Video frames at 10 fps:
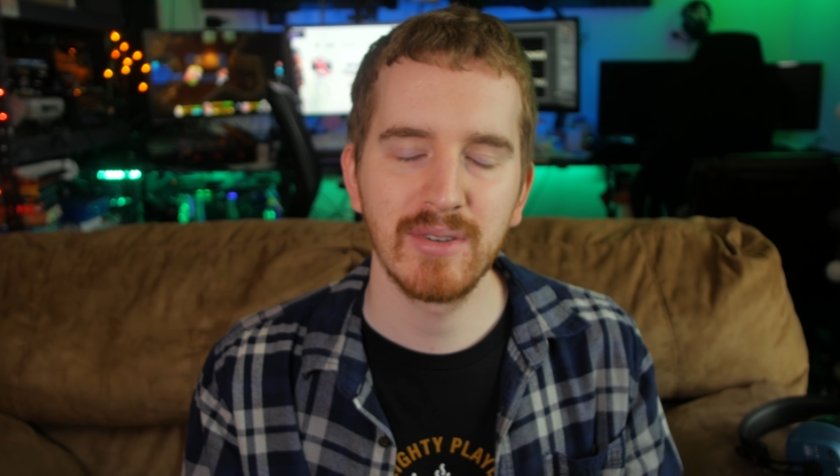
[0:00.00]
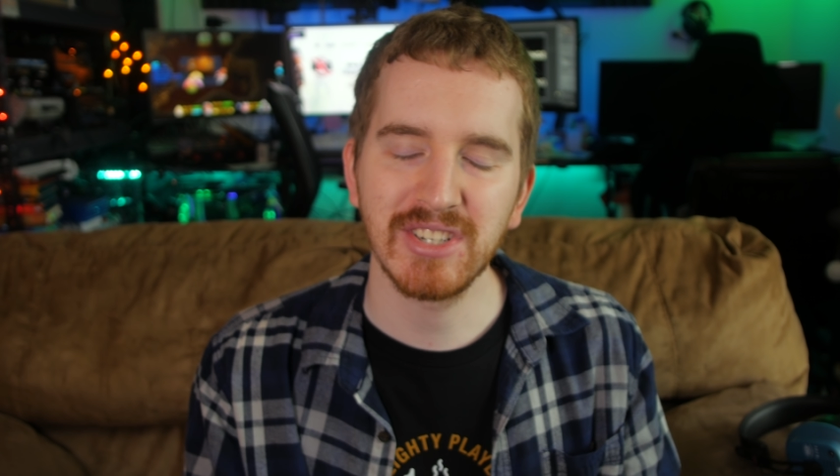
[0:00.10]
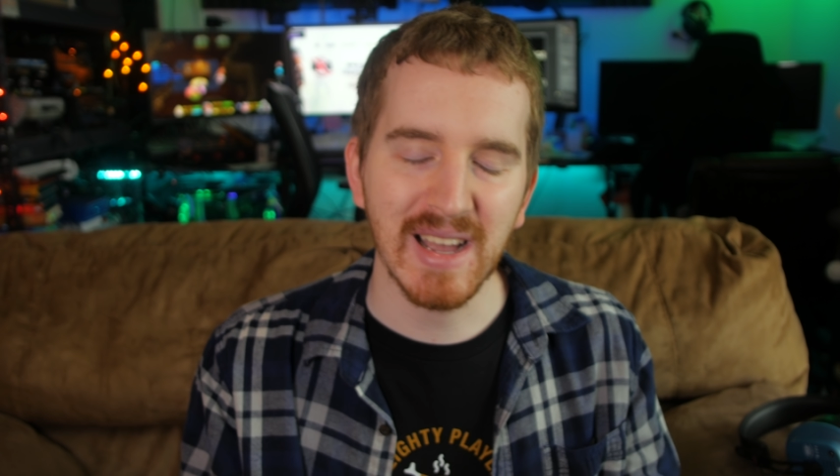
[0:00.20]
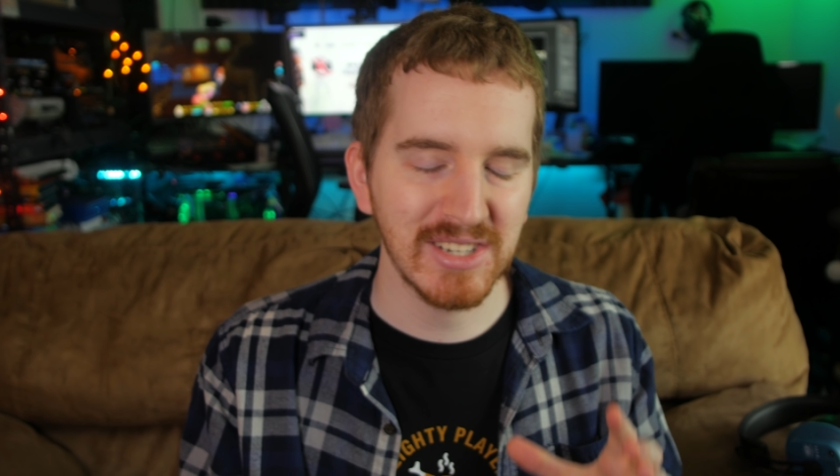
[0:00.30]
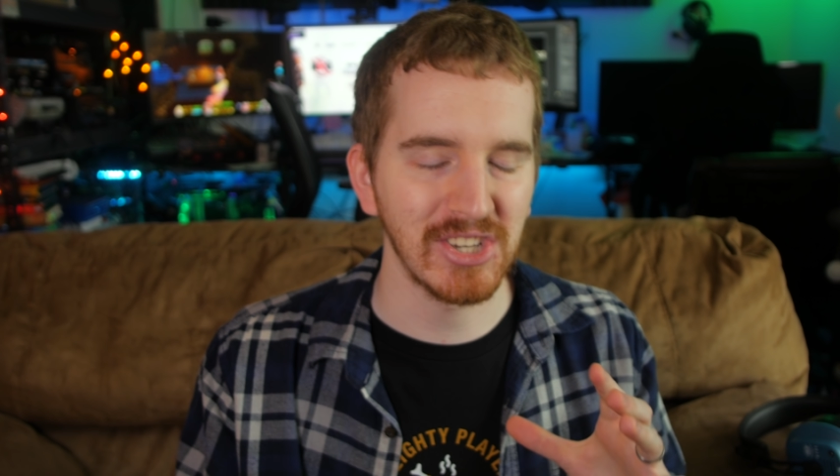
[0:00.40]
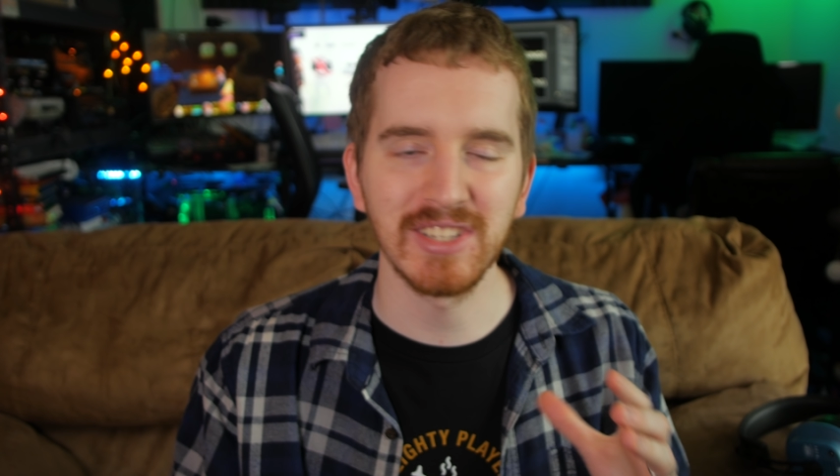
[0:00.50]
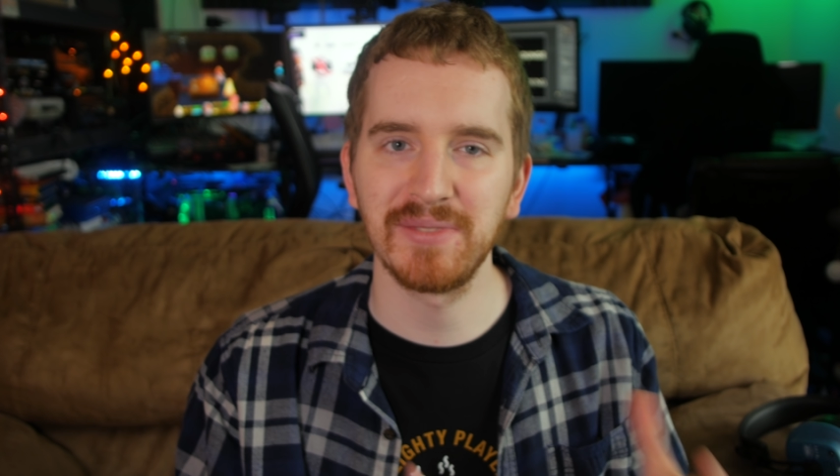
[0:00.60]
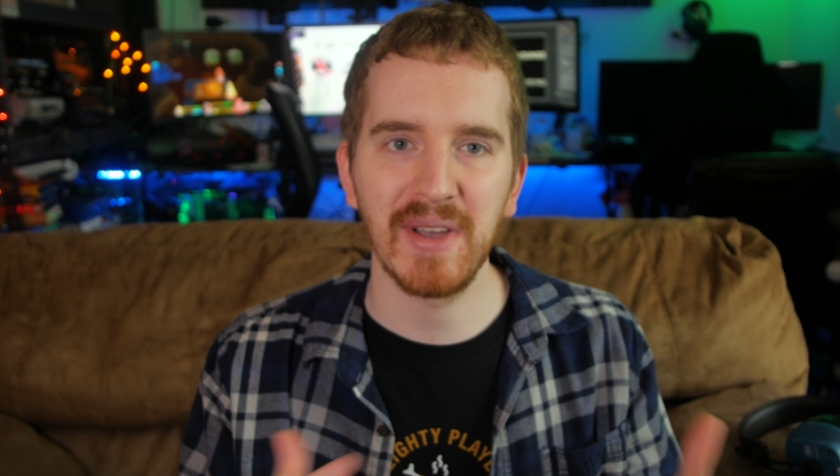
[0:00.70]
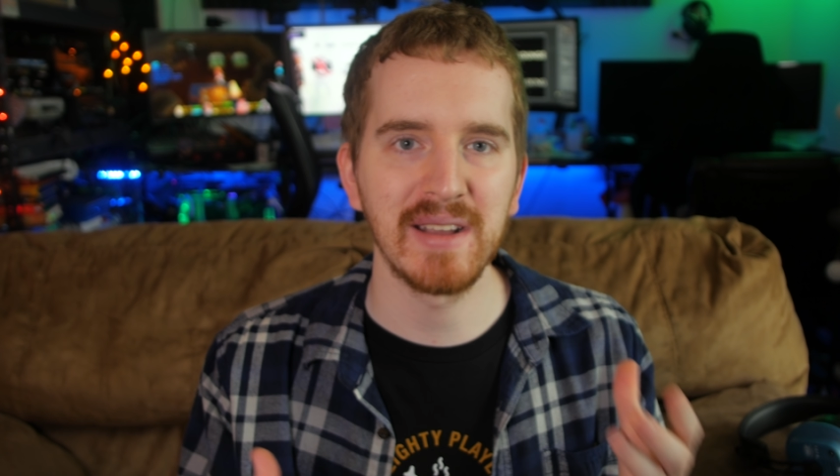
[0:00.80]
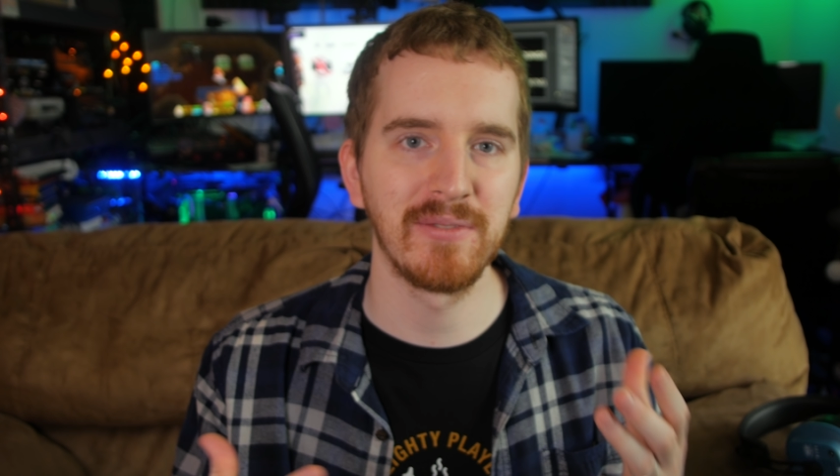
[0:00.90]
which I
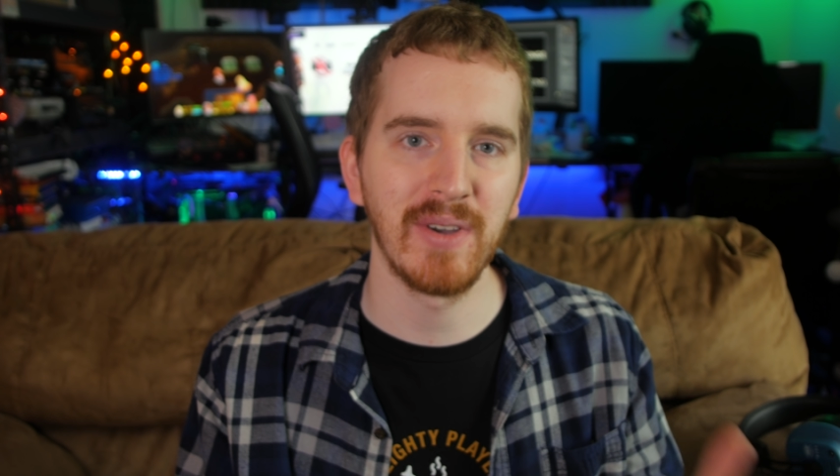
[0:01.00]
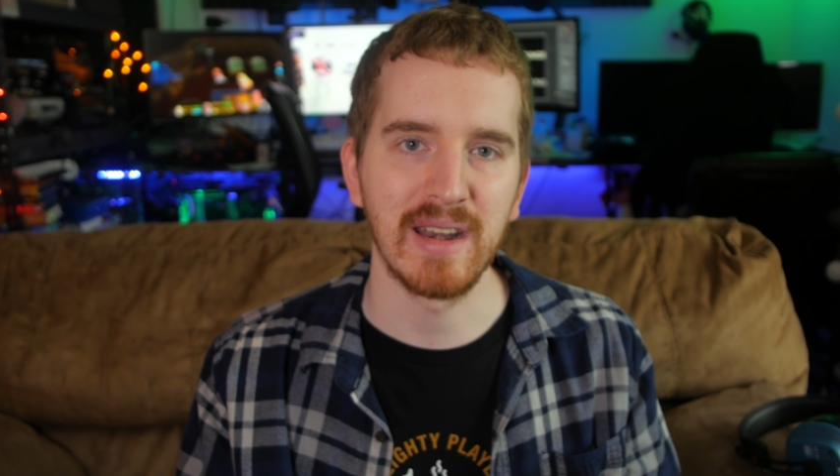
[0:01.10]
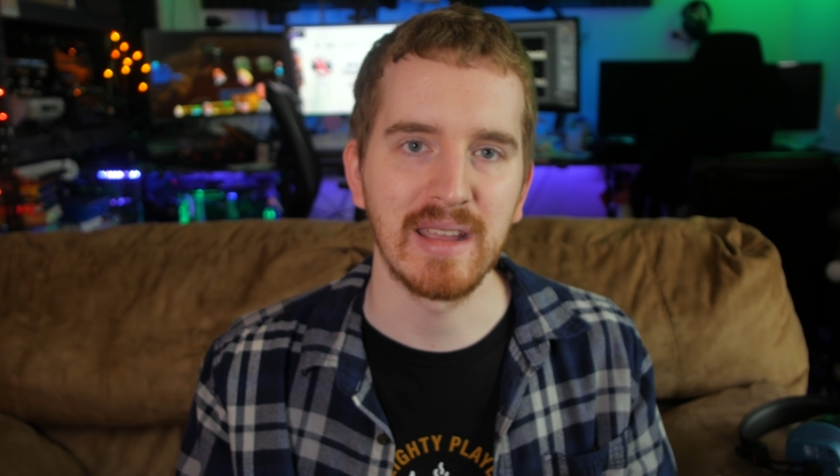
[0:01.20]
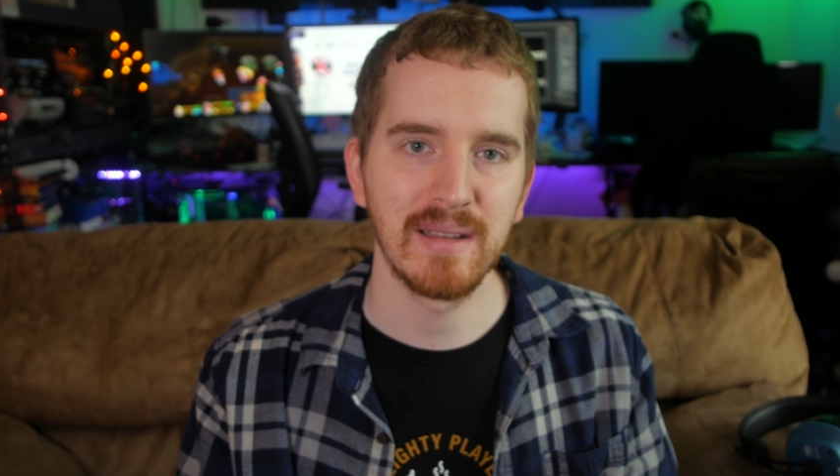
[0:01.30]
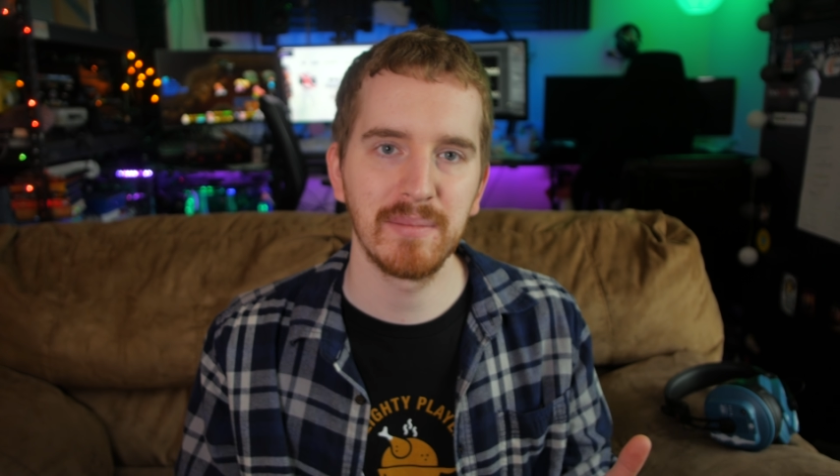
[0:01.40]
just find funny.